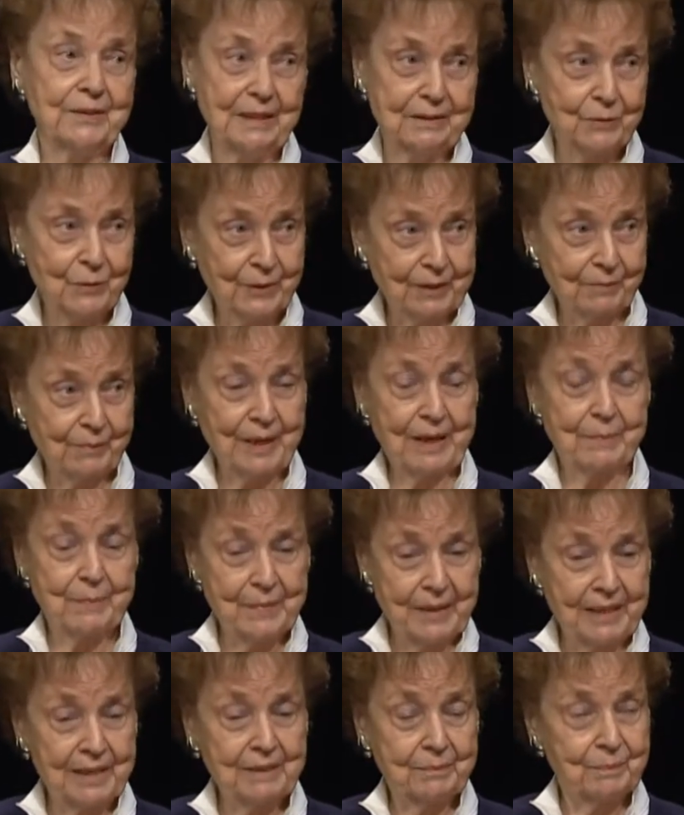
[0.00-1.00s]
That's one of my
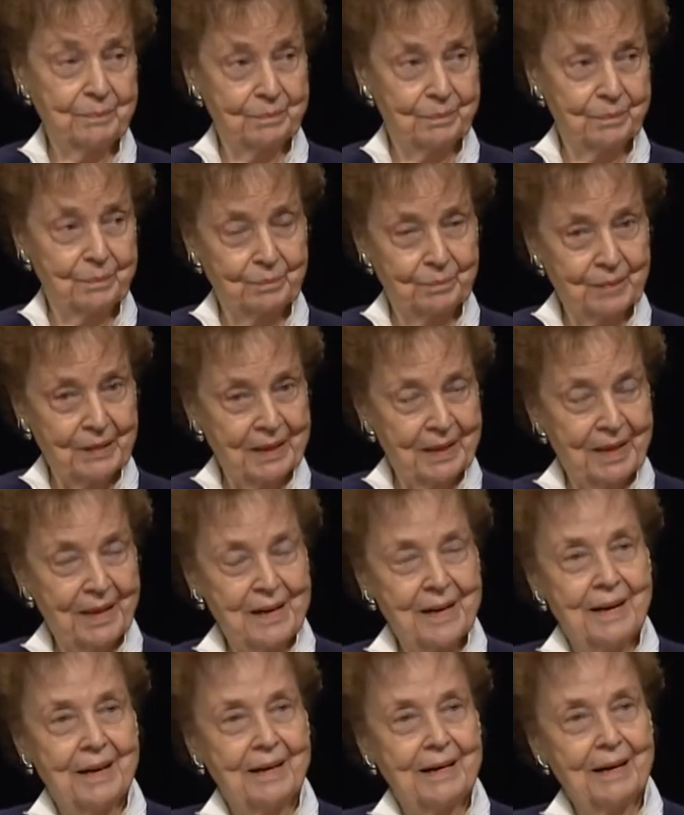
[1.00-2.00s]
main
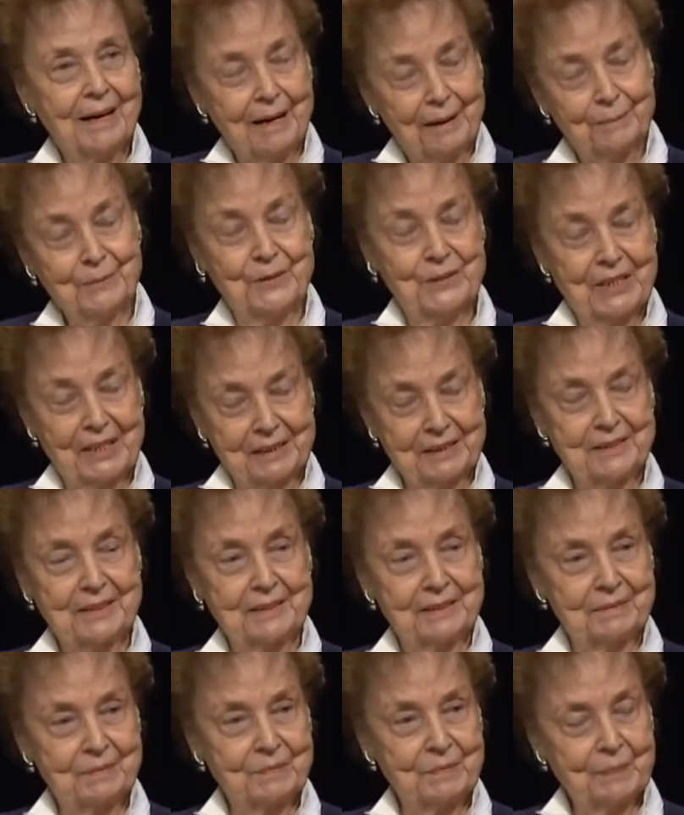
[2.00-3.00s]

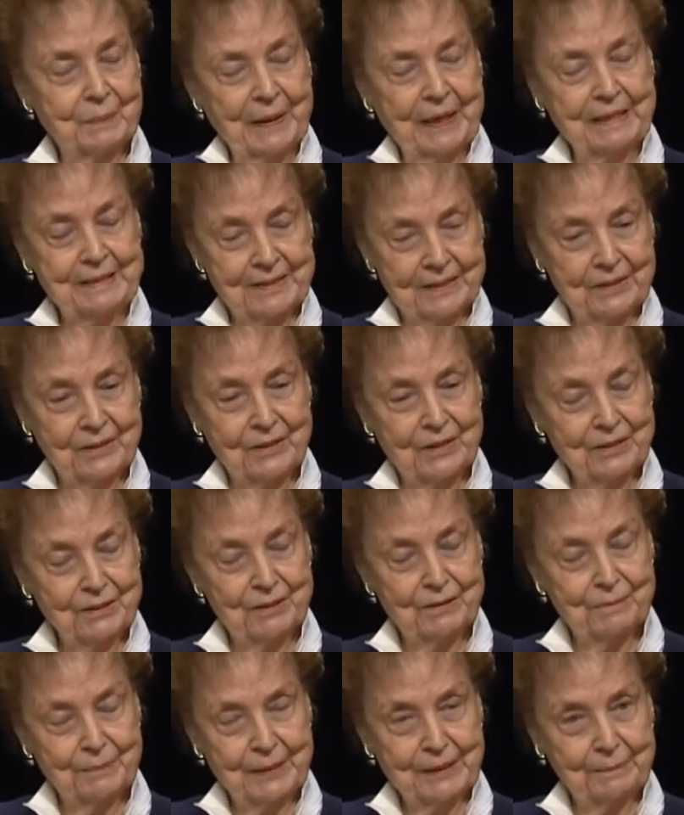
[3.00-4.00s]
objects in passing on
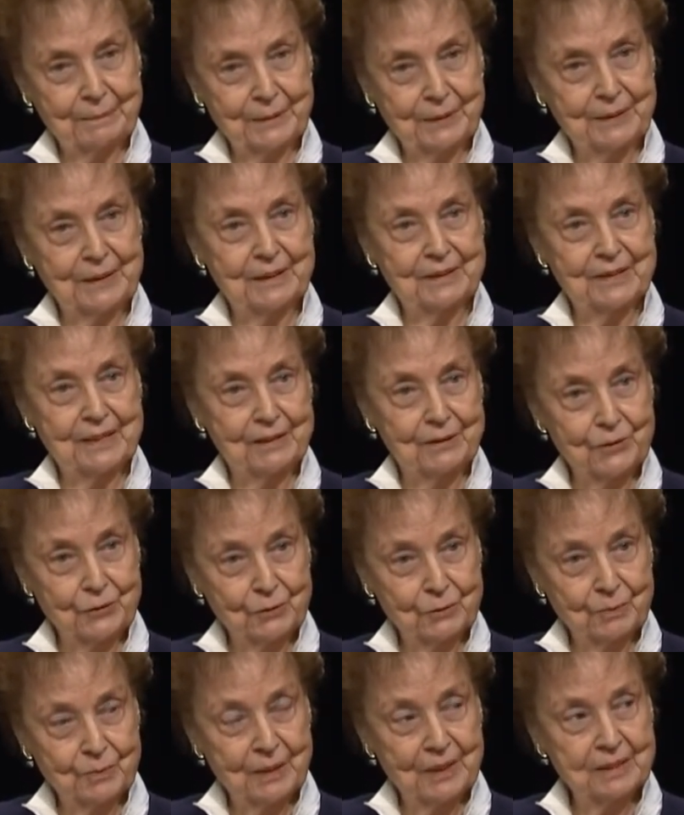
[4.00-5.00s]
to people, is that
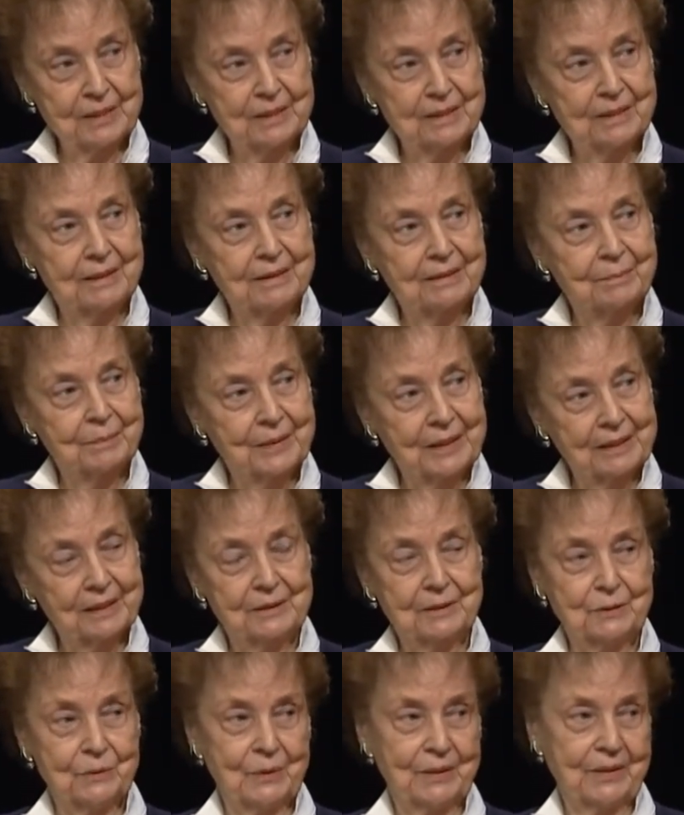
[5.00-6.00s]
you must
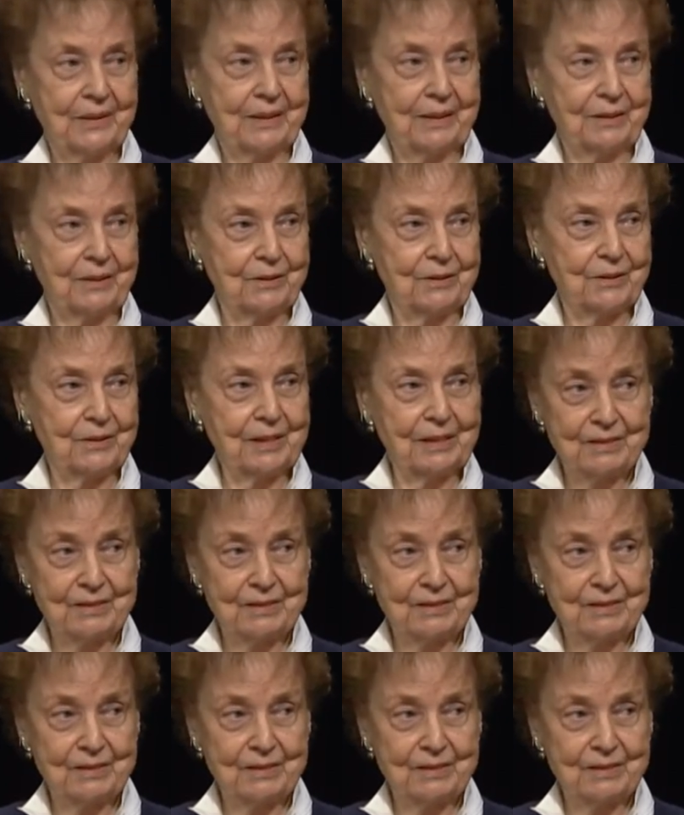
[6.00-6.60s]
mingle with others.